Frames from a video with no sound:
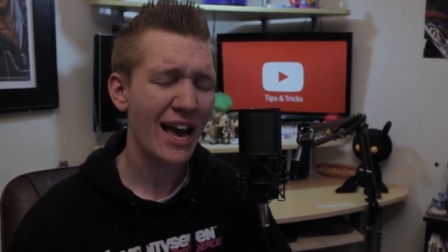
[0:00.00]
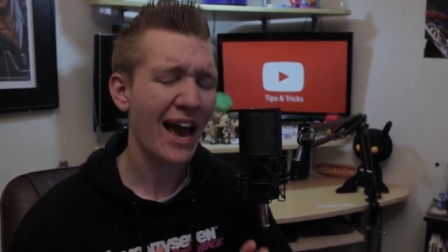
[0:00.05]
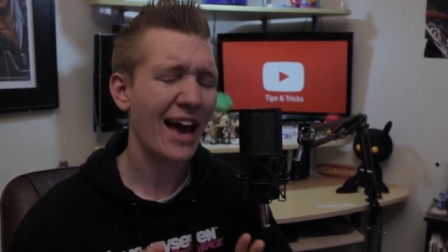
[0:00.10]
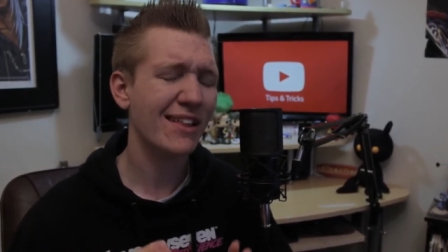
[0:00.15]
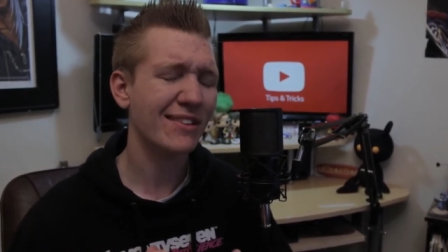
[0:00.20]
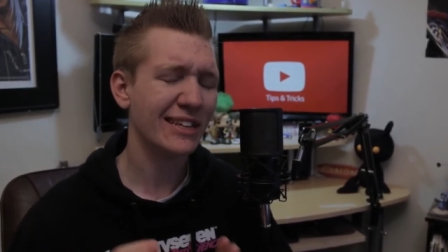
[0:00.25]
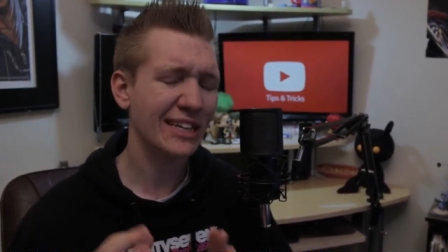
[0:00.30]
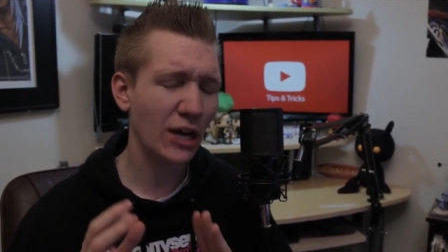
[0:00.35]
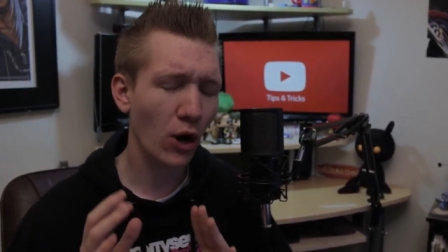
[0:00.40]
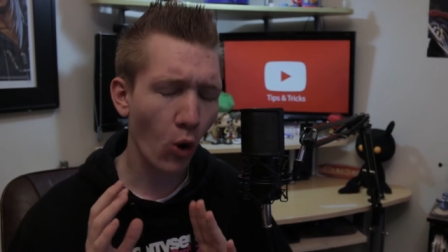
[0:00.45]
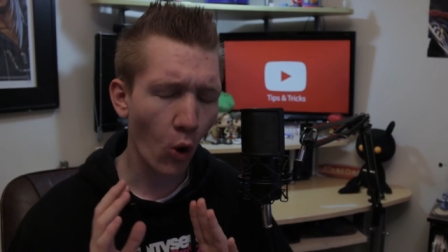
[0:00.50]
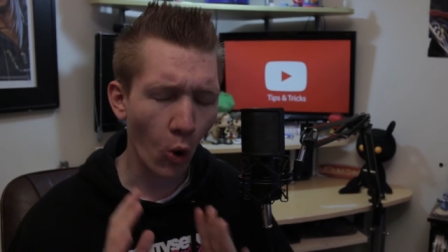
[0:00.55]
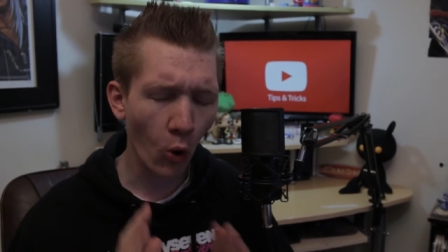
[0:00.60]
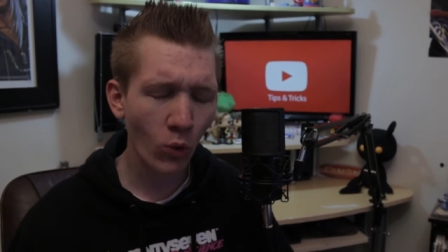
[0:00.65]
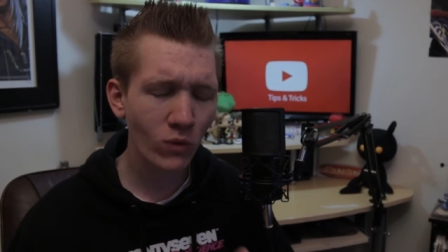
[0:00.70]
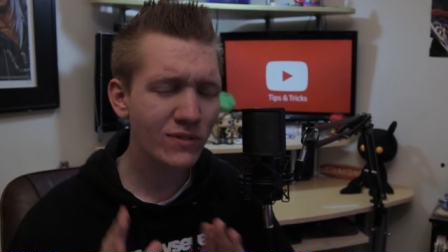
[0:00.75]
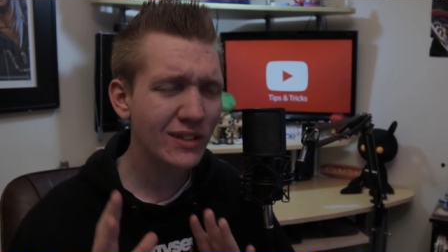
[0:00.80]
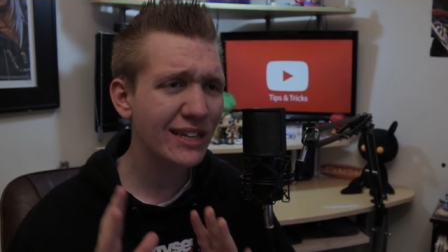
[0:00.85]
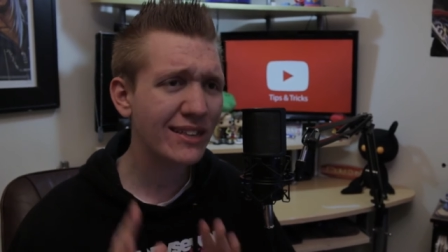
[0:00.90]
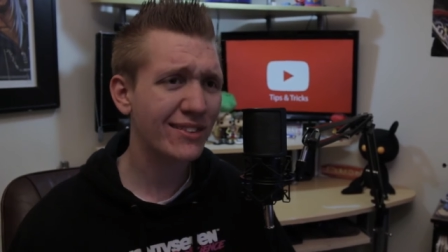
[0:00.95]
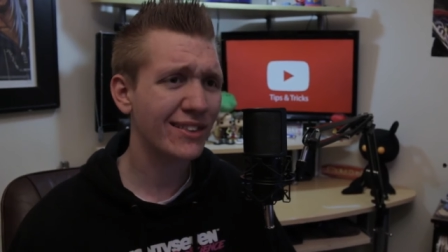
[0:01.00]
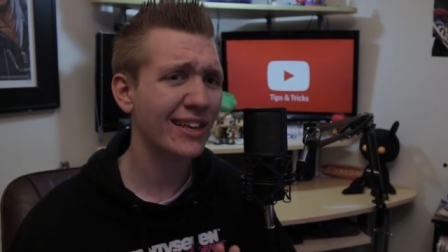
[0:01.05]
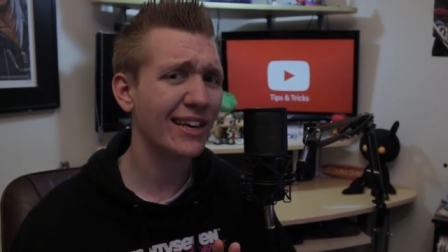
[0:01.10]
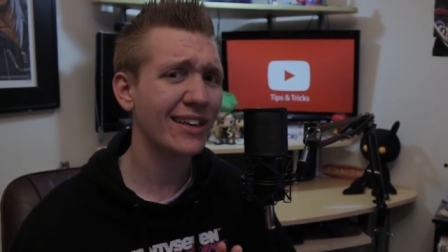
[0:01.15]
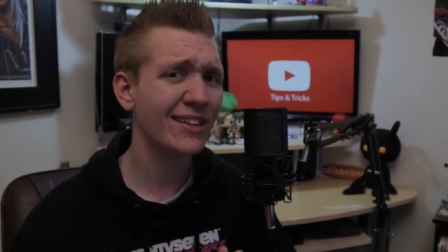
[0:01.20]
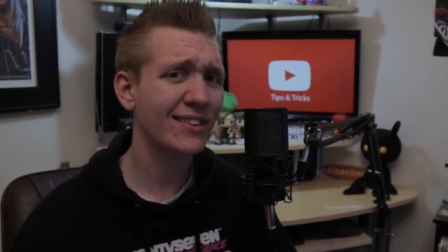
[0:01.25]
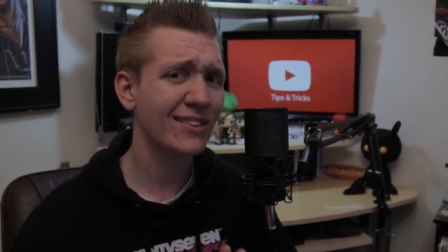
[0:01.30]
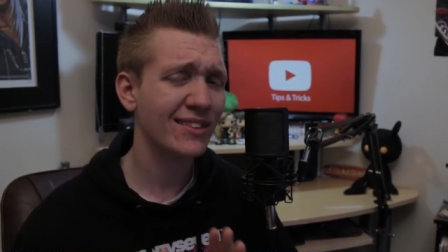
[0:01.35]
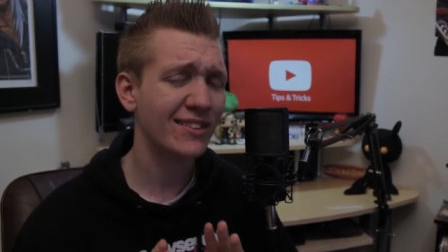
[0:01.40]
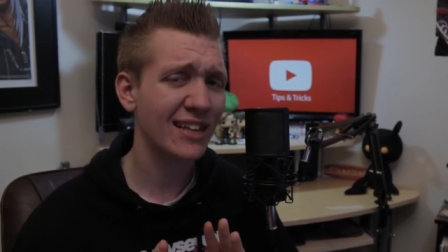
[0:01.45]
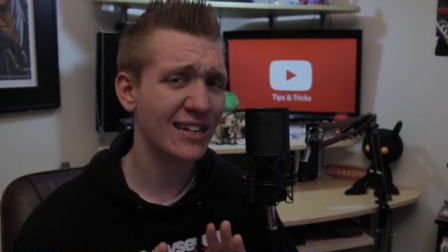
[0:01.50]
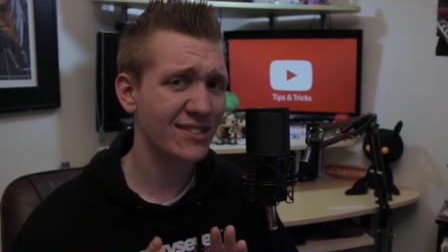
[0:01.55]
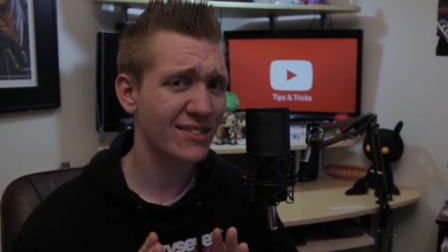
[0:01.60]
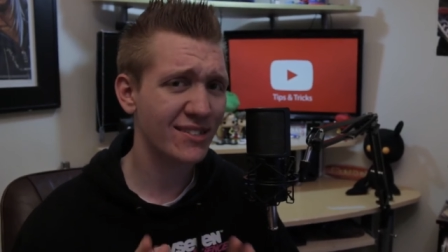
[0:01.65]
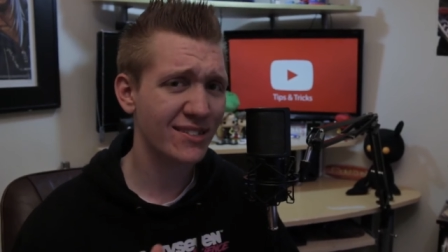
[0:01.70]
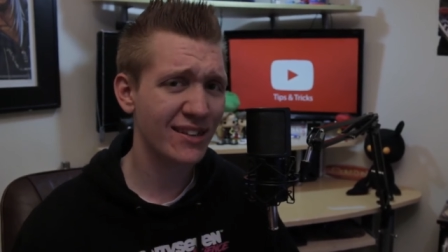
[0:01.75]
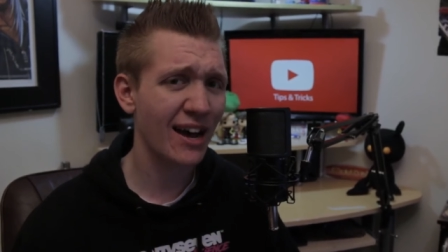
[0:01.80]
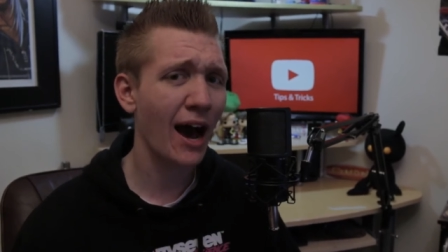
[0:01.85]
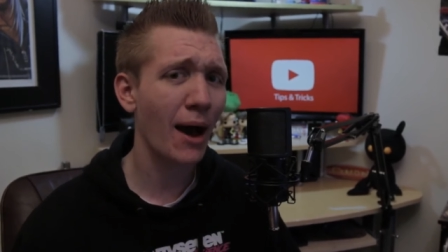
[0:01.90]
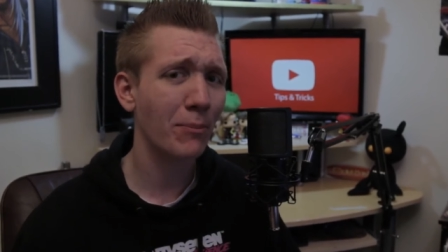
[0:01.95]
and the only thing that's
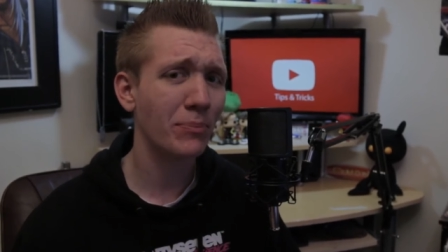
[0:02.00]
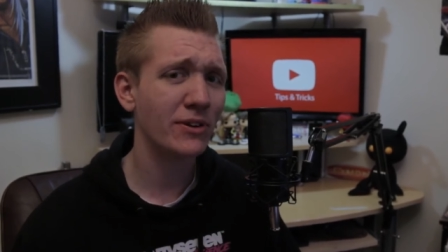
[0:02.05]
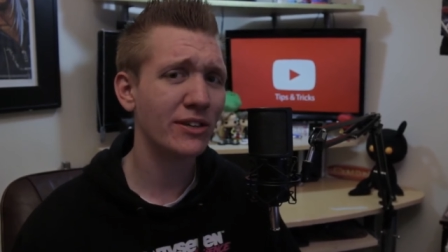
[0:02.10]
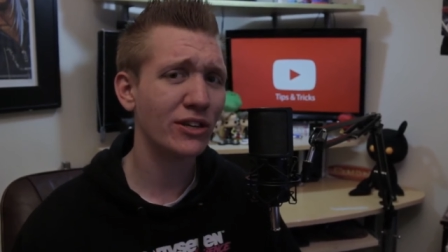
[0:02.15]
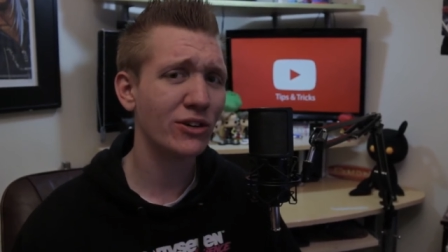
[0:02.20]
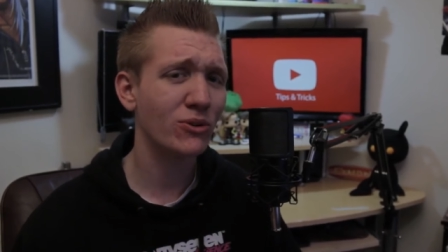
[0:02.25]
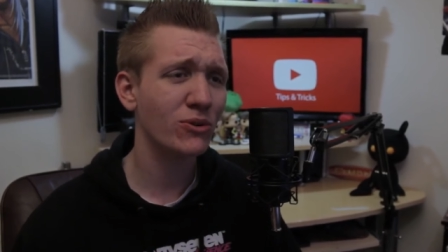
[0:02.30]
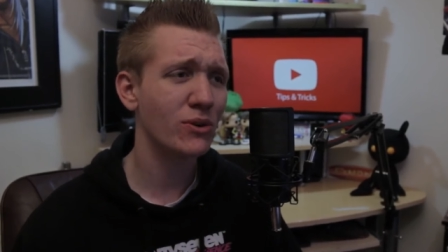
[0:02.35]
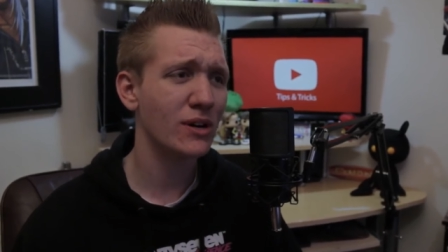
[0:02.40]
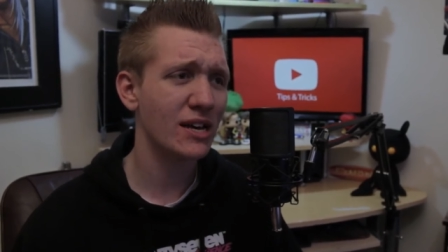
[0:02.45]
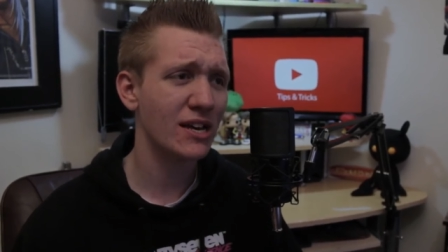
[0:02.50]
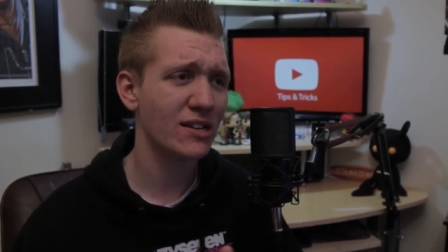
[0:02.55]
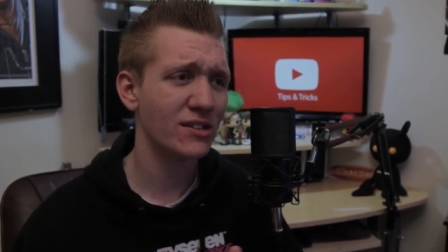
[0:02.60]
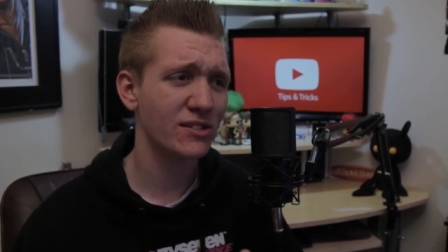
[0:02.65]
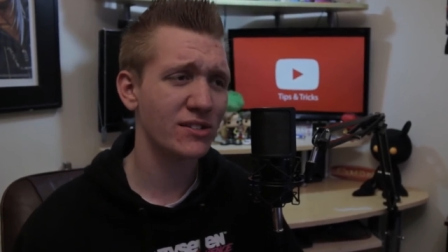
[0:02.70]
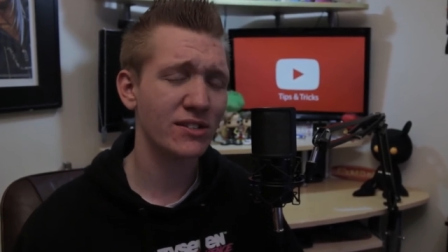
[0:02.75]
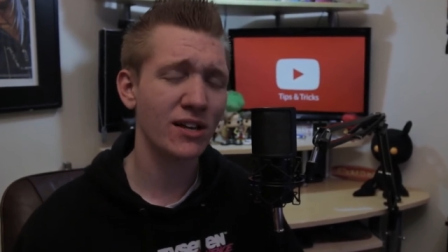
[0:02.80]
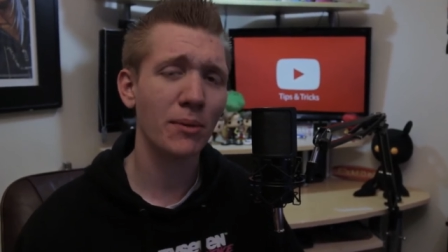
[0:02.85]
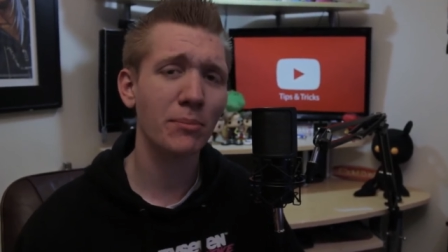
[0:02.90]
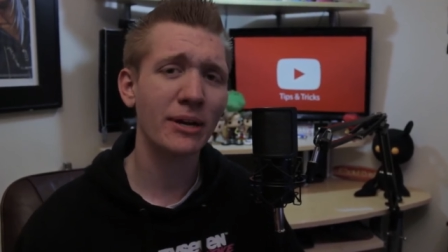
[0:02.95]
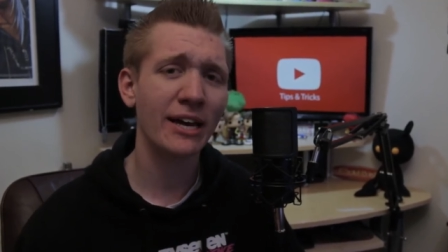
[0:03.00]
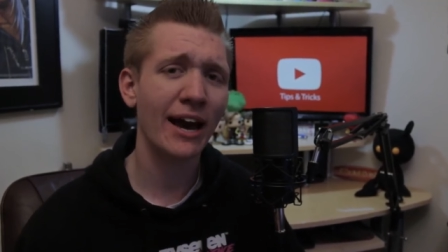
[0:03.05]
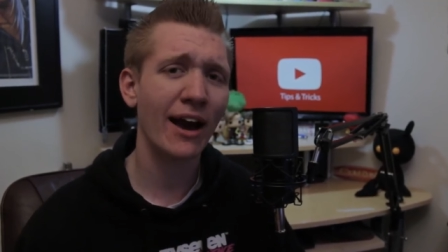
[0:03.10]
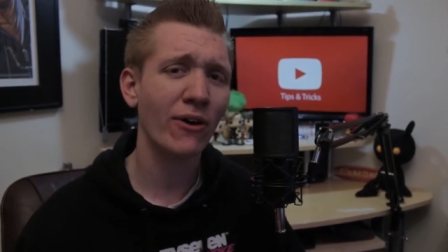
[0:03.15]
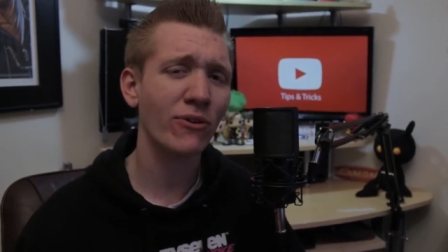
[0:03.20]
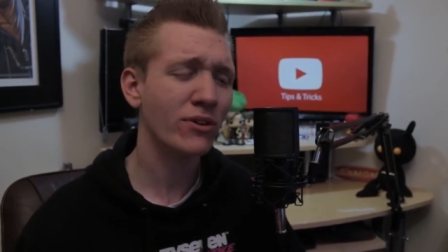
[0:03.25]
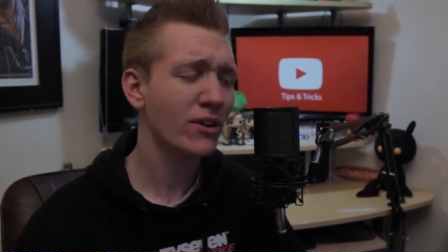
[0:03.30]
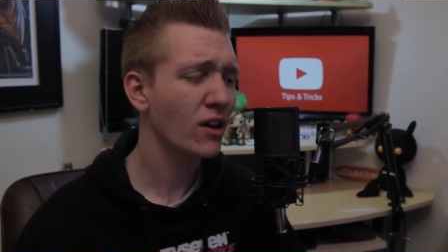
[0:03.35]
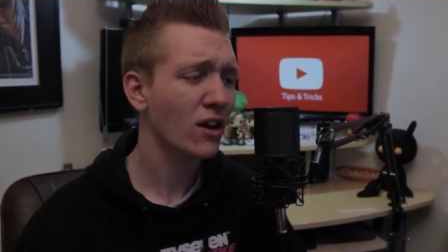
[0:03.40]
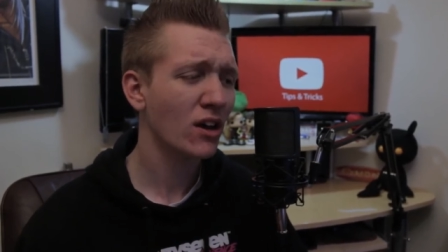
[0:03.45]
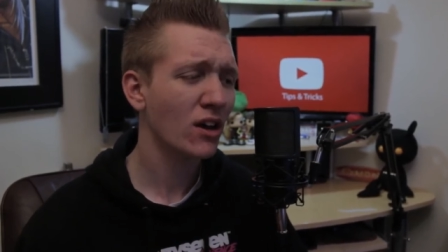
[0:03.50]
stopping you is sub count